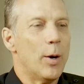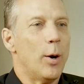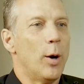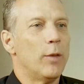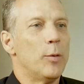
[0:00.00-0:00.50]

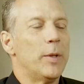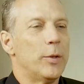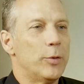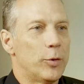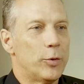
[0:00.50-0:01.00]
all of them, but
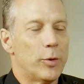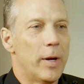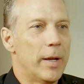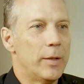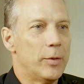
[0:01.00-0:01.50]
they're just
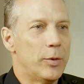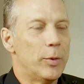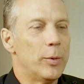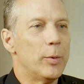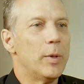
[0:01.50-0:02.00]
trying
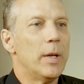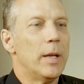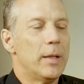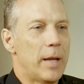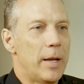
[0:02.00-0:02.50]
to
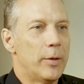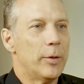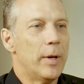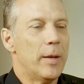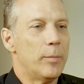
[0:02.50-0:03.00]

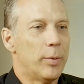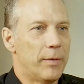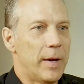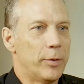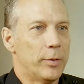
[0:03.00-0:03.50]
cater and
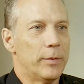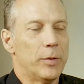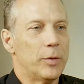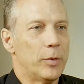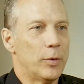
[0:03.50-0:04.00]
provide
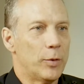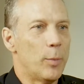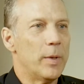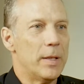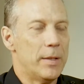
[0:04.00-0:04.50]
services to
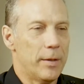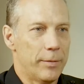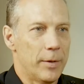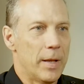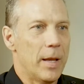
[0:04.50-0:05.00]
so many
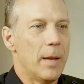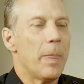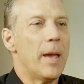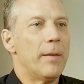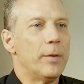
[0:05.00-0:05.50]
different
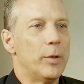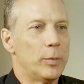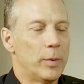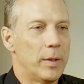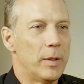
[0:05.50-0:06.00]

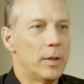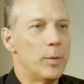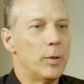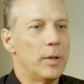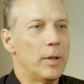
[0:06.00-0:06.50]
avenues within the
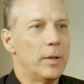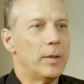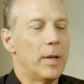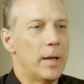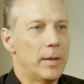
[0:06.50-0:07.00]
community.
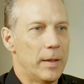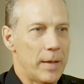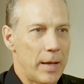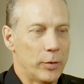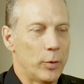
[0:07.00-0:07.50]
And,
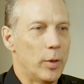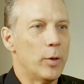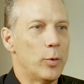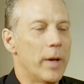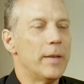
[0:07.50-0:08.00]
and that's a,
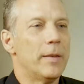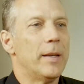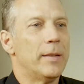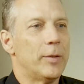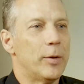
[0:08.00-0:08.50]
a great
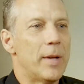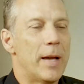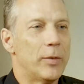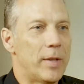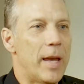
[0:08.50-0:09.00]
thing that they're
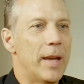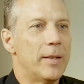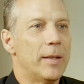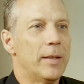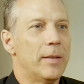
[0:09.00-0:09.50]
not
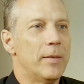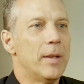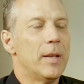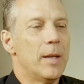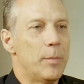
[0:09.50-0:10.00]
stagnant and,
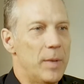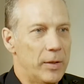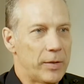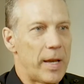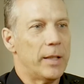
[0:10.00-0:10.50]
and
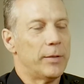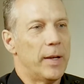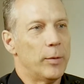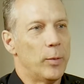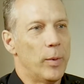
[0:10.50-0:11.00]
being
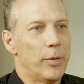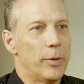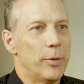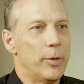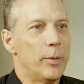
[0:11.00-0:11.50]
satisfied with what
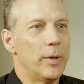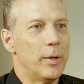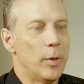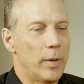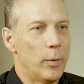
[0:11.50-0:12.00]
they're doing.
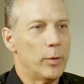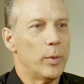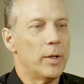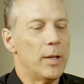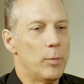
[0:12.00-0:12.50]
You know, they always
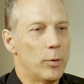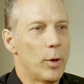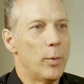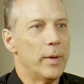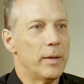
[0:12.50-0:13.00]
want to keep
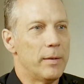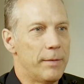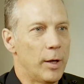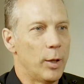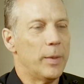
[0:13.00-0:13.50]
growing and
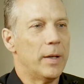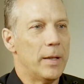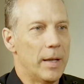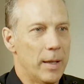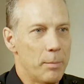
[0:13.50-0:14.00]
developing
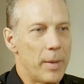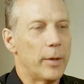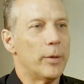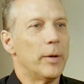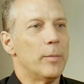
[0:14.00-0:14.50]
and getting
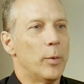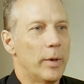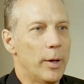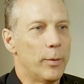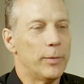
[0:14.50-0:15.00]
better and more helpful